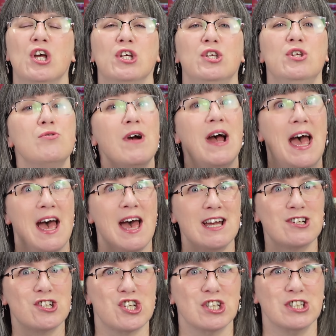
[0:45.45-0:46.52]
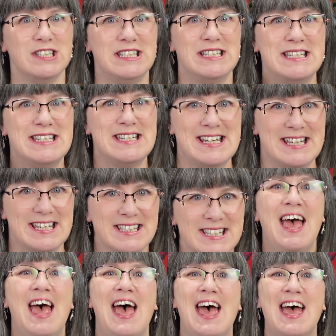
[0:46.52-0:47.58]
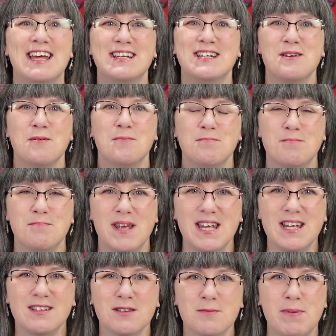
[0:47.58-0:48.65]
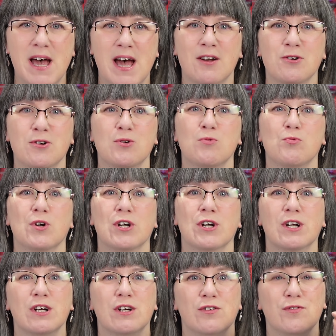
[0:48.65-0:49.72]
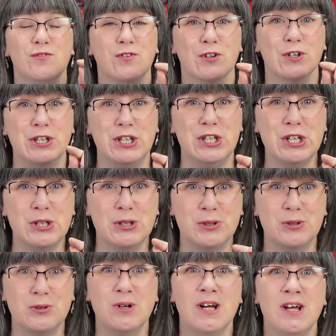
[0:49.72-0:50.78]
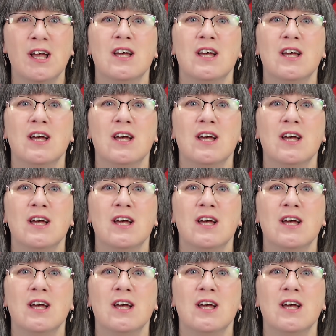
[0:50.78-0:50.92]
you actually knit and make the pattern work for you